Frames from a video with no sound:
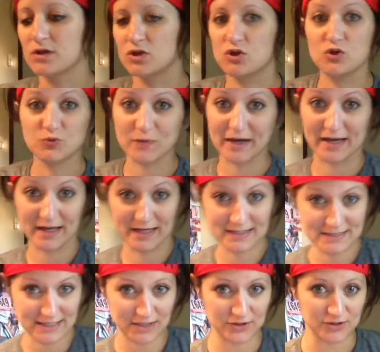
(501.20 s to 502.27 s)
use my
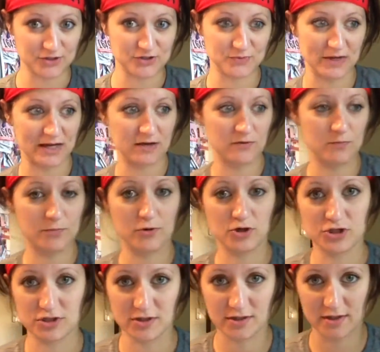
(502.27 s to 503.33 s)
containers, my
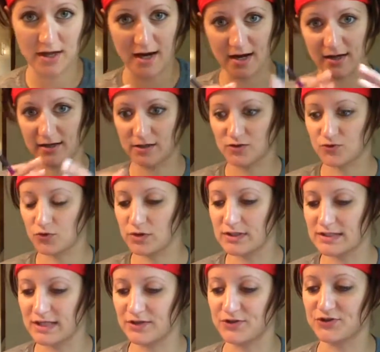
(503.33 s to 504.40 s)
portion control
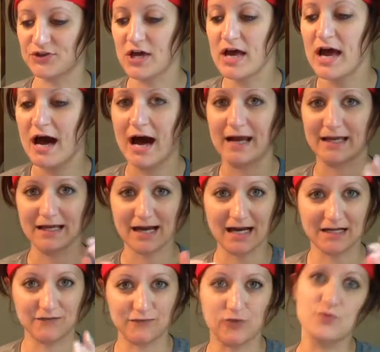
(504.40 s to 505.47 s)
containers, I can
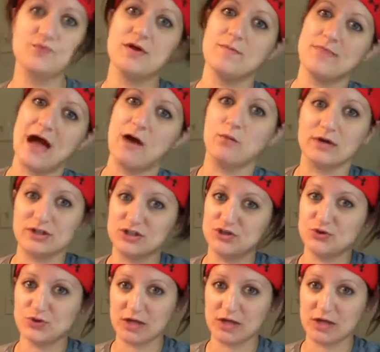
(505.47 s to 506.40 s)
kind of group them that way too.